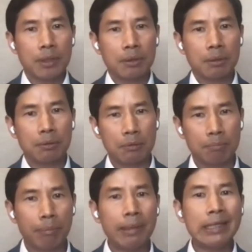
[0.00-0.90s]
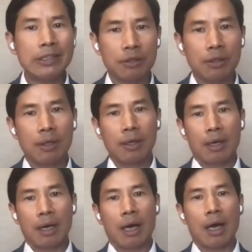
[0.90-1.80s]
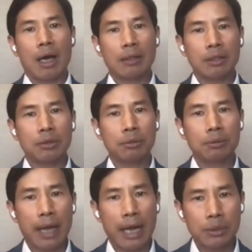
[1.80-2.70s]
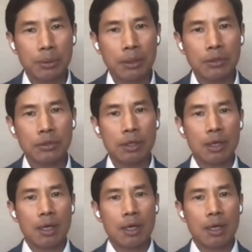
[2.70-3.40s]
to bridge the two countries.